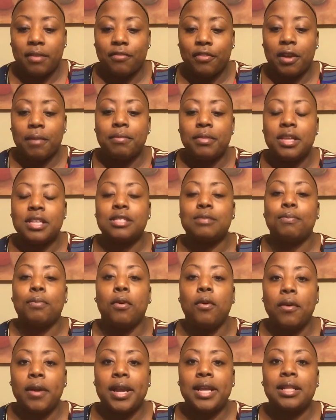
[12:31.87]
from this
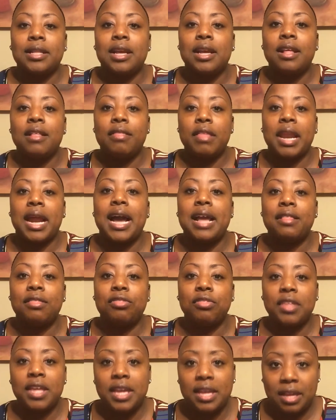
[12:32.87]
point that I
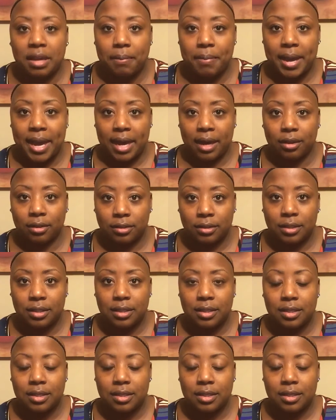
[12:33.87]
think about